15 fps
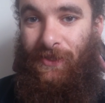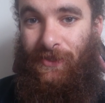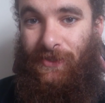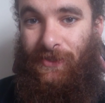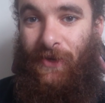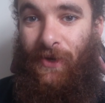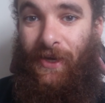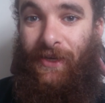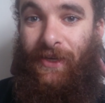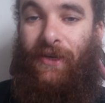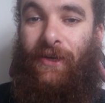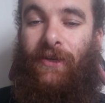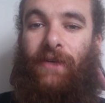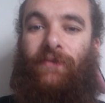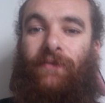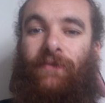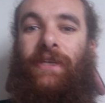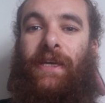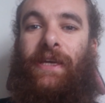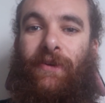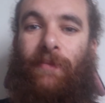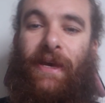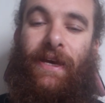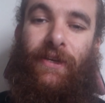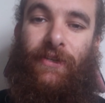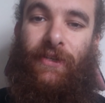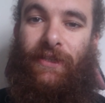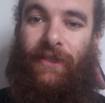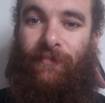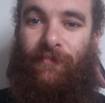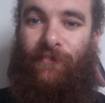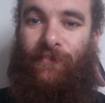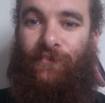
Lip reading: so I can't even see it if I'm actually